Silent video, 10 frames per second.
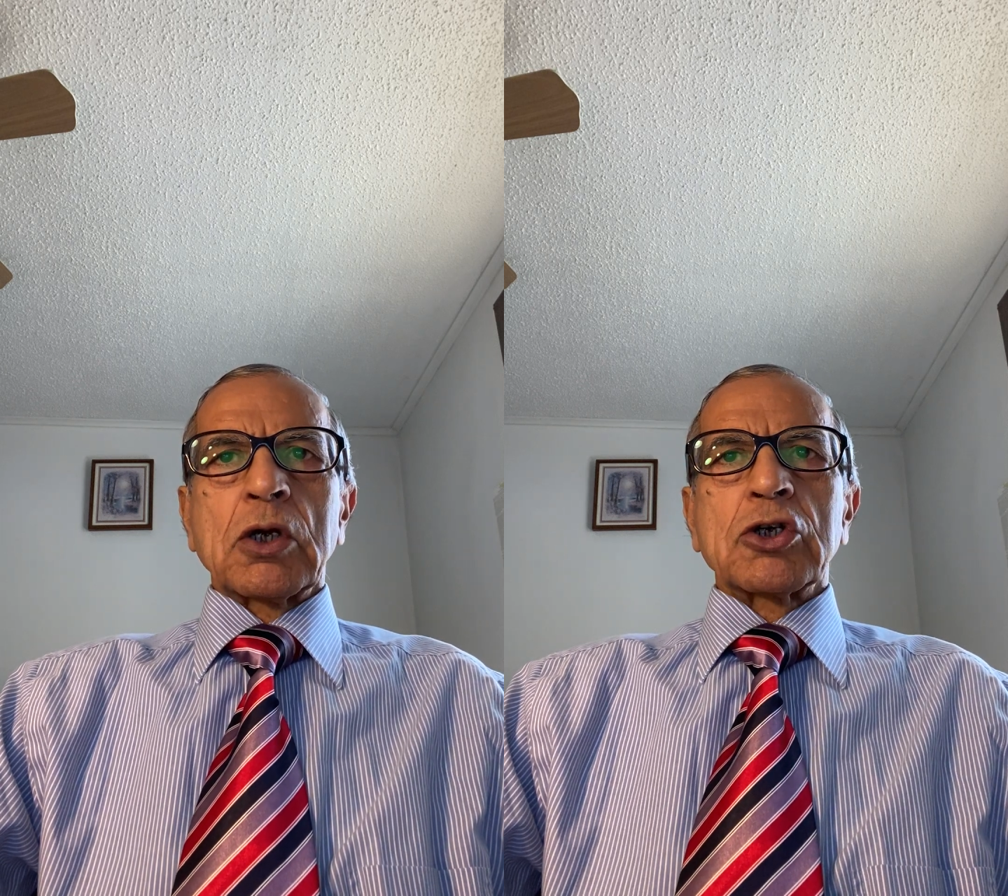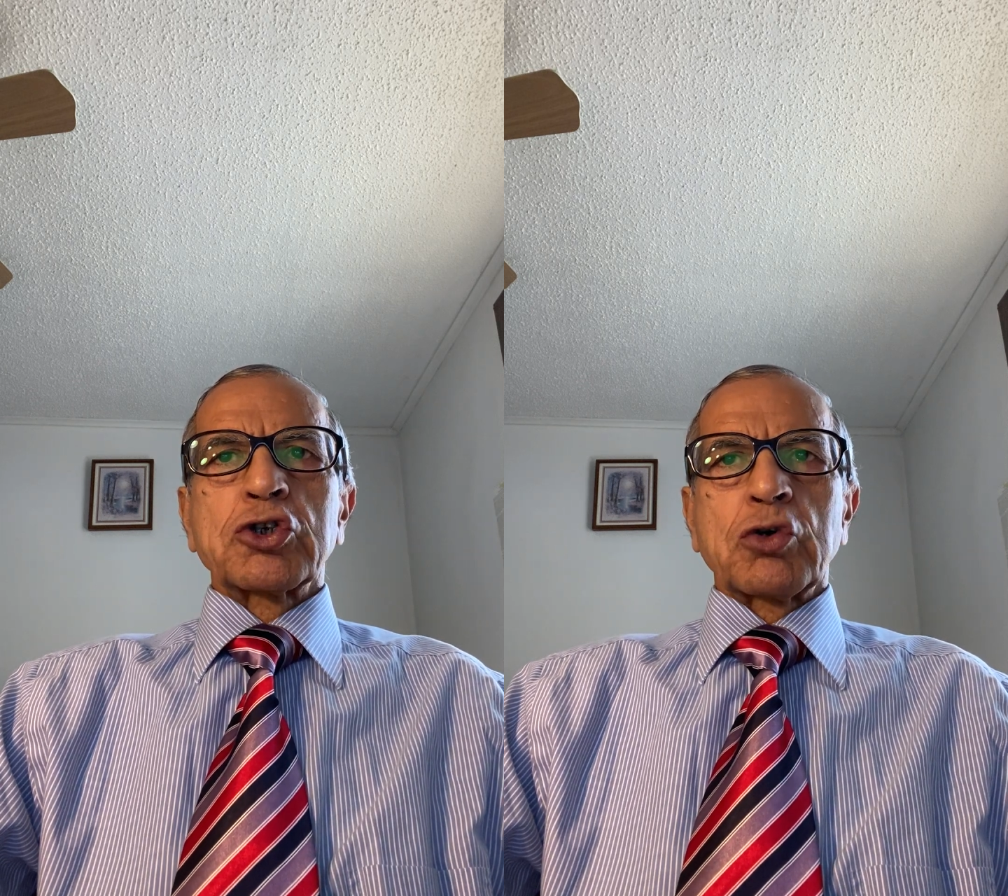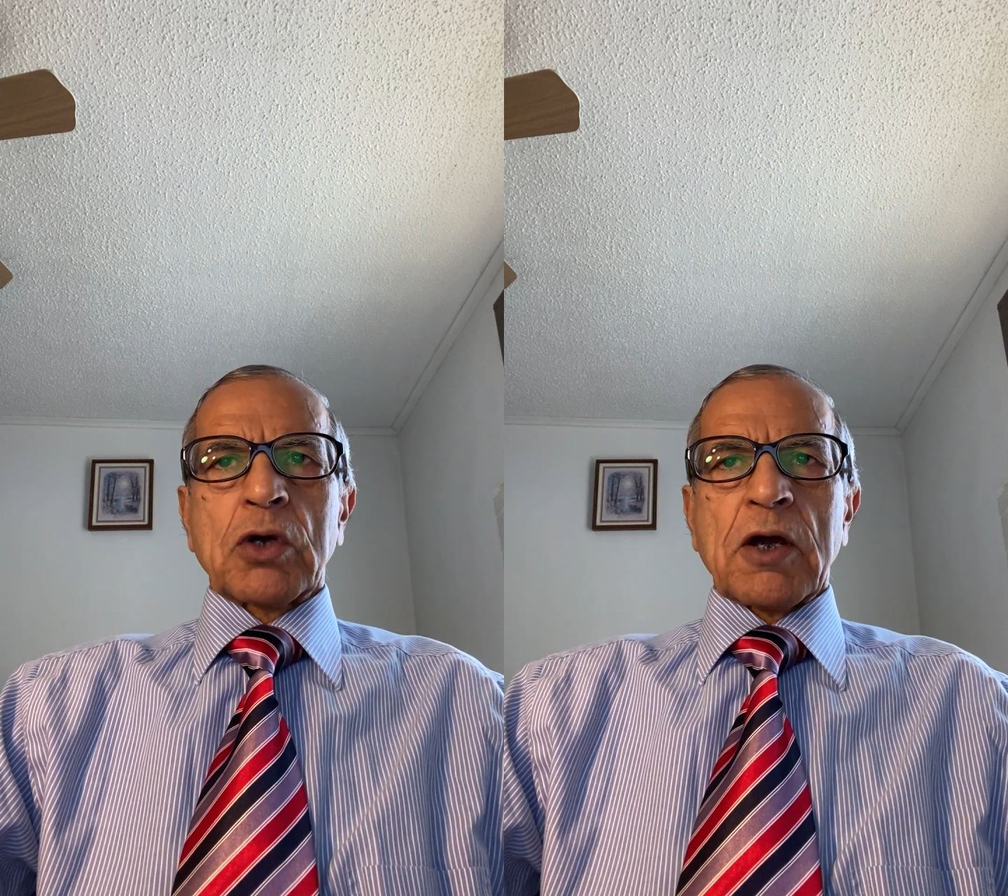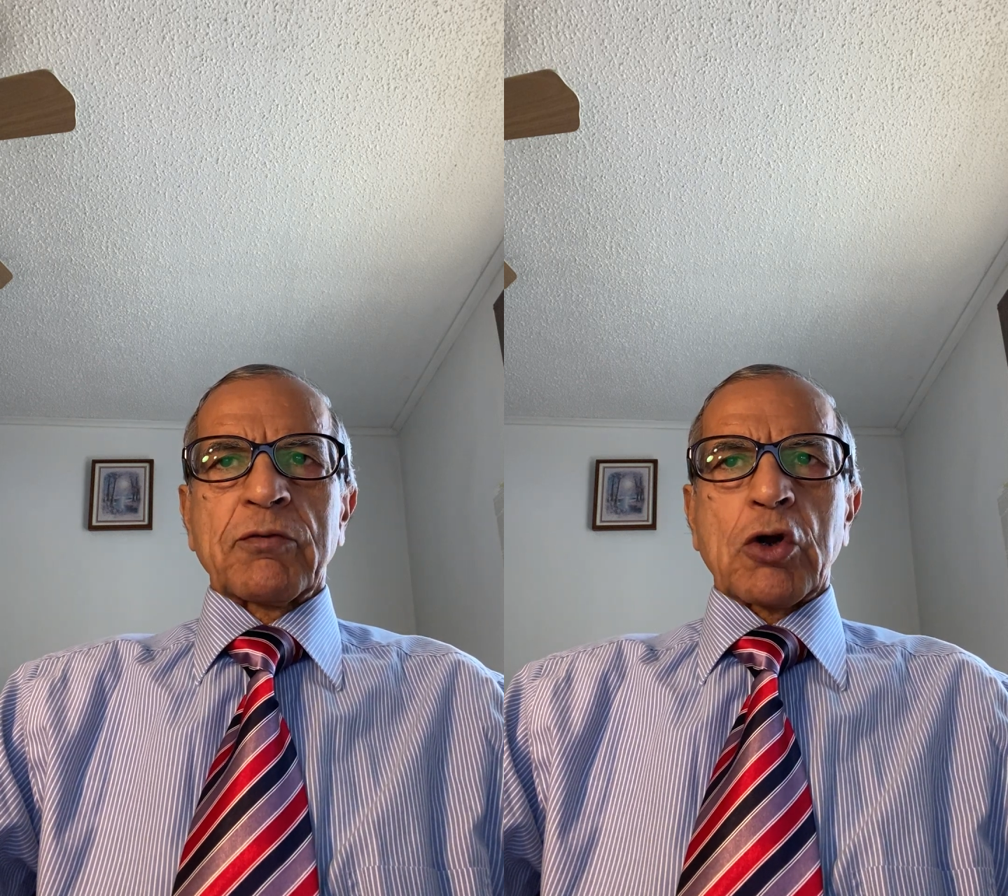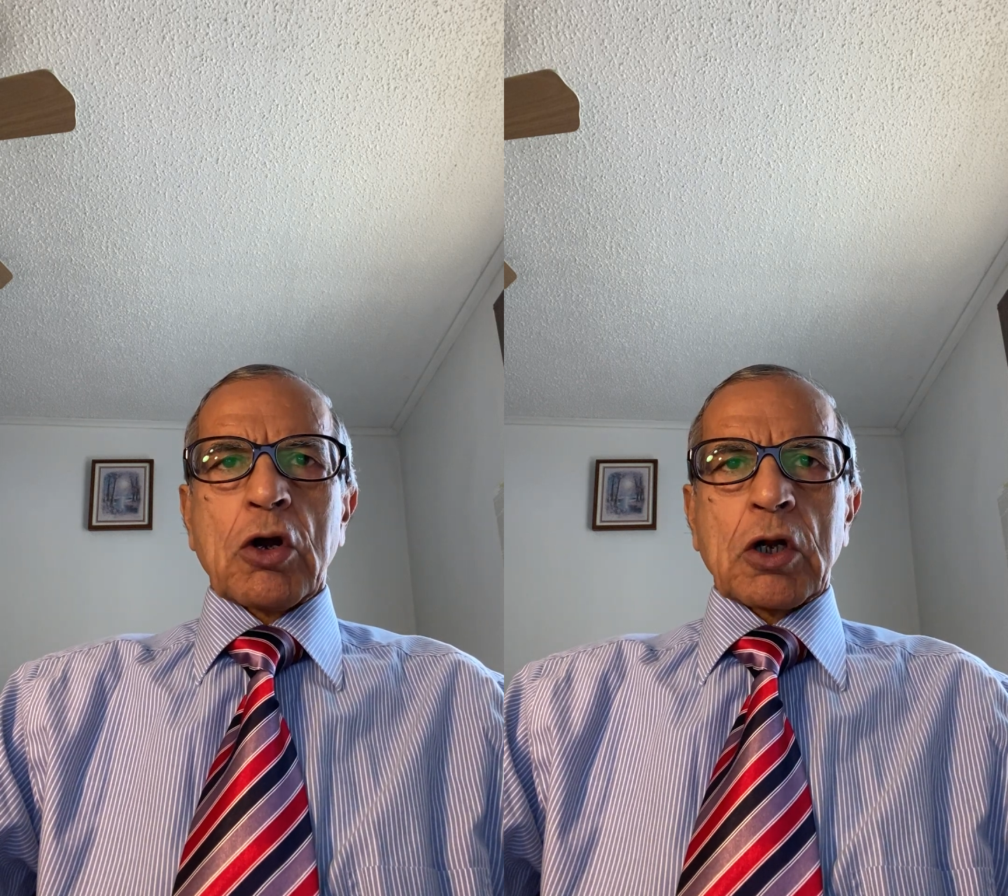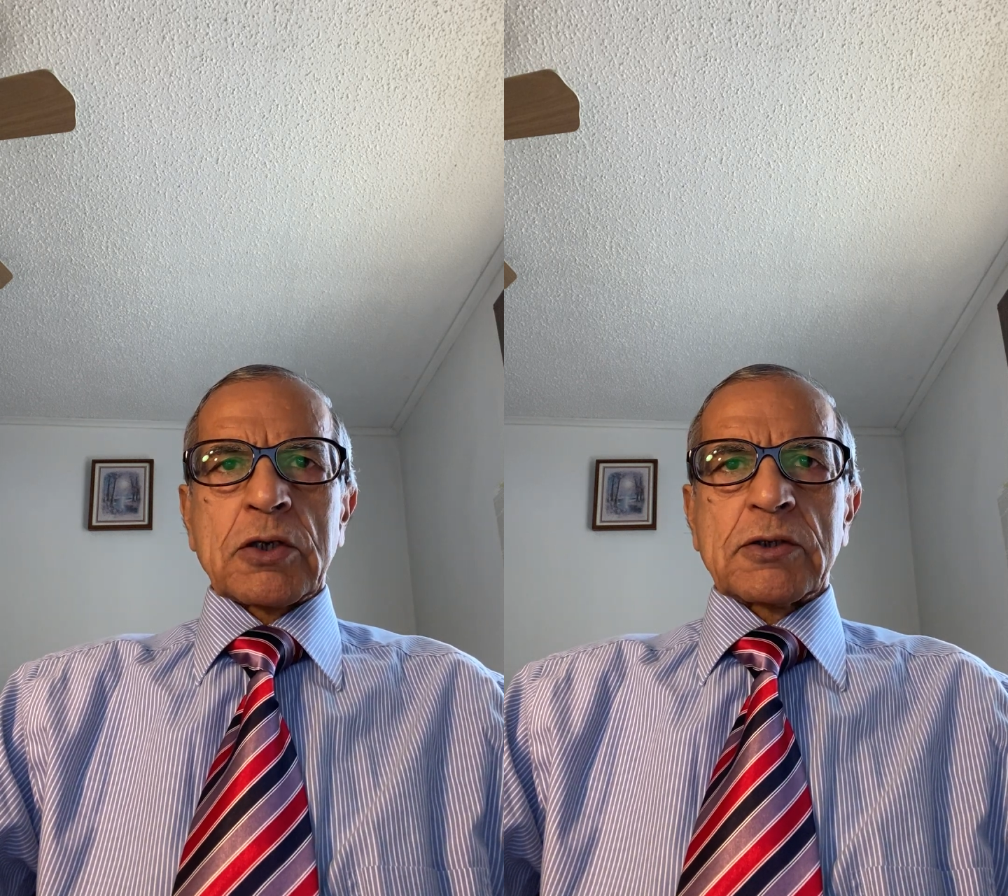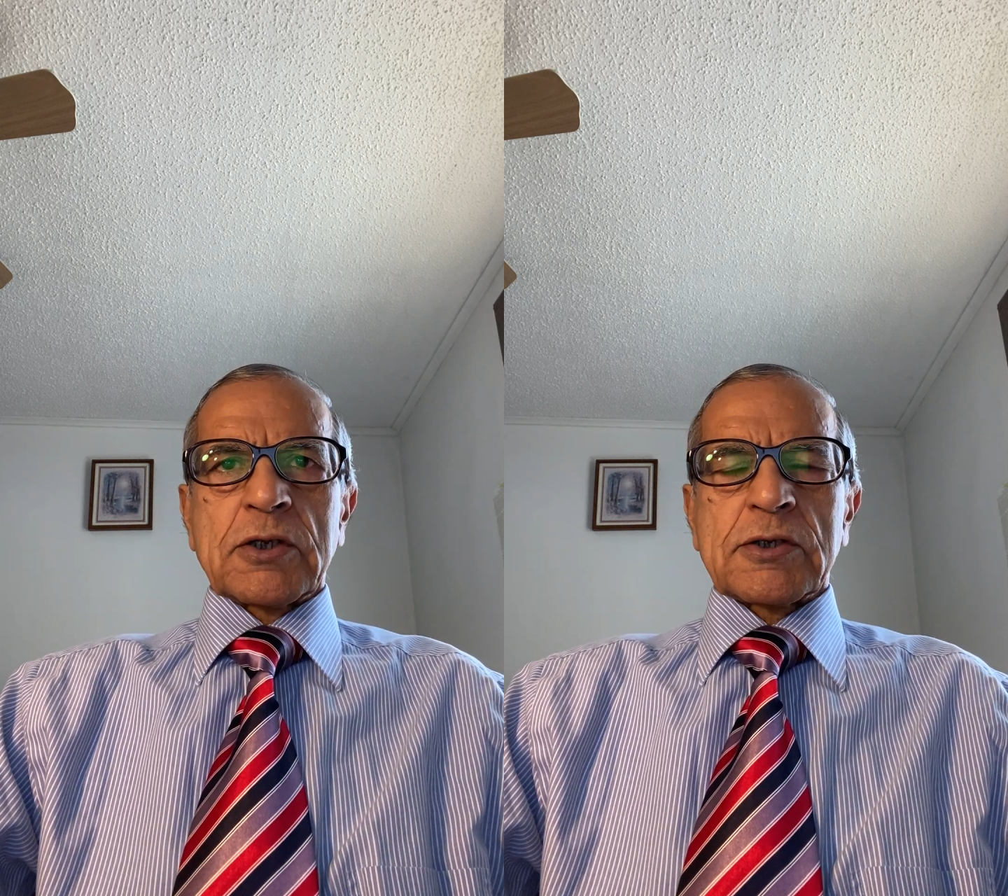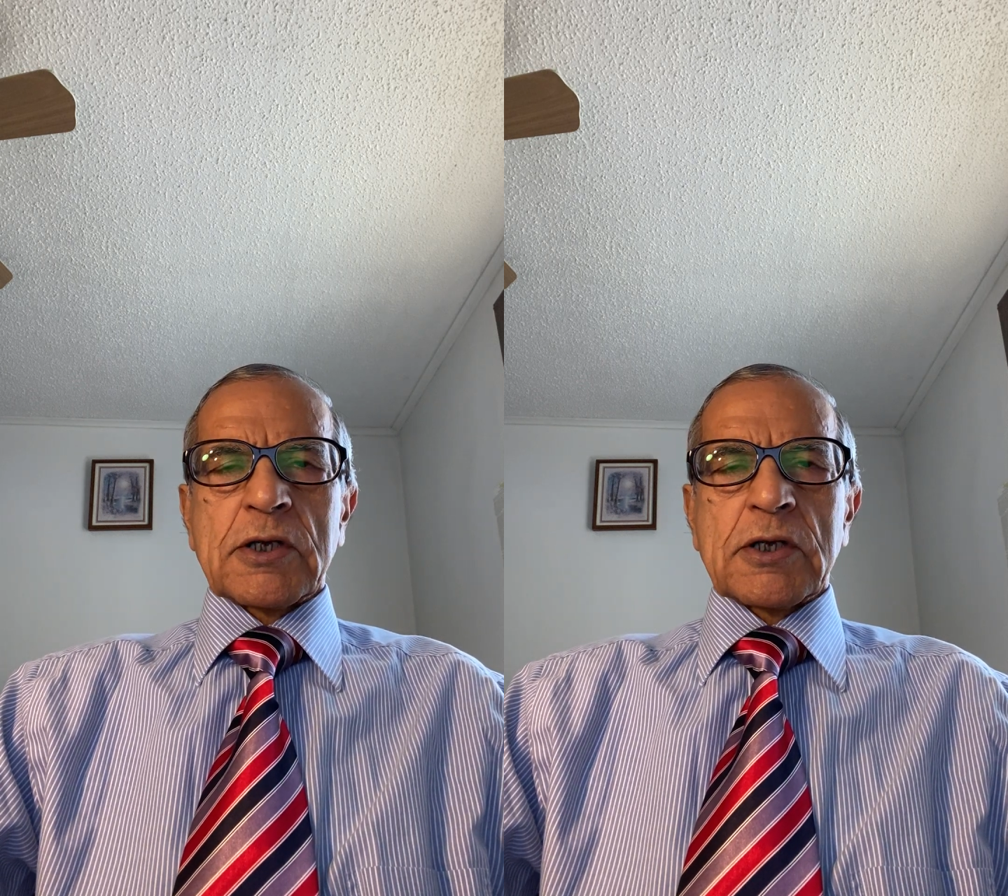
should have taught us this